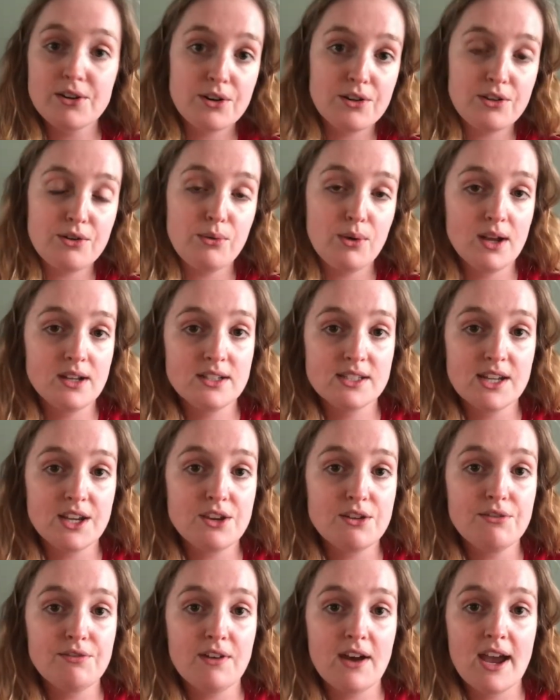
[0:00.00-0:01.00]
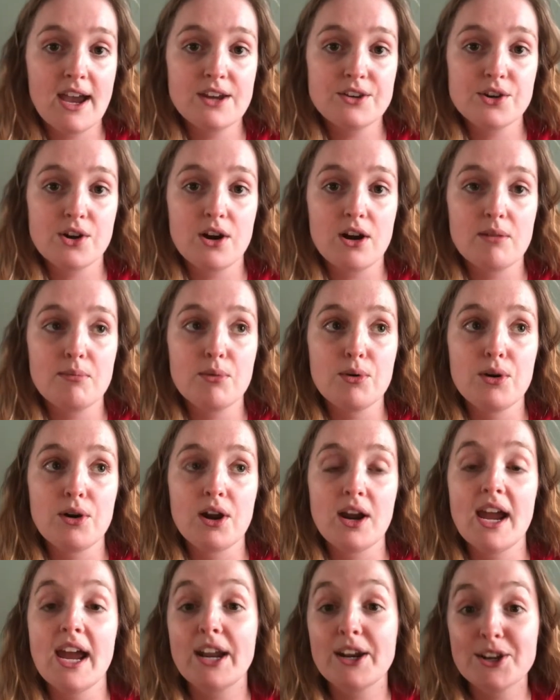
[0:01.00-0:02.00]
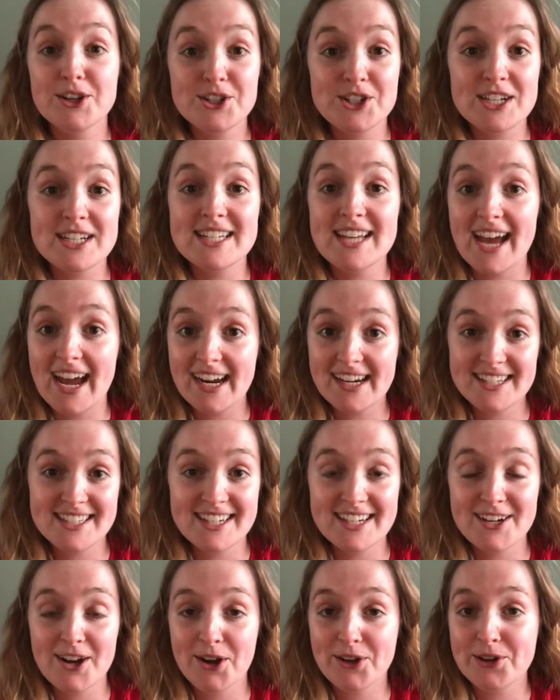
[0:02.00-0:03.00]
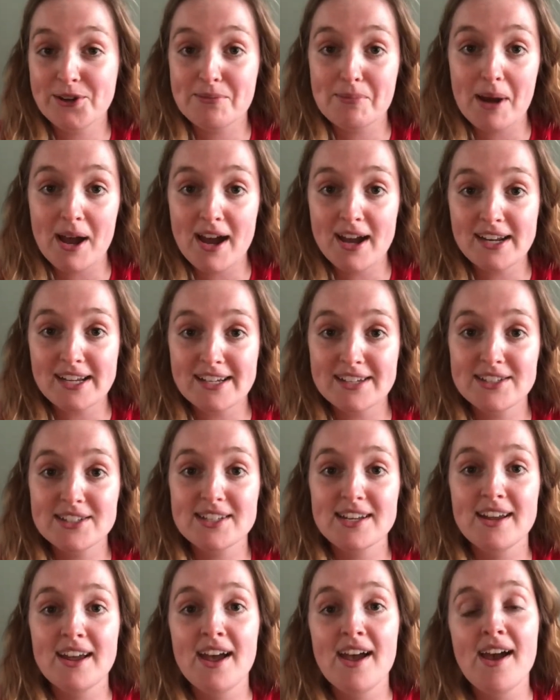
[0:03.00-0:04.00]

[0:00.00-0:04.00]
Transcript: or the ones that you find are more energy taxing on your bodies,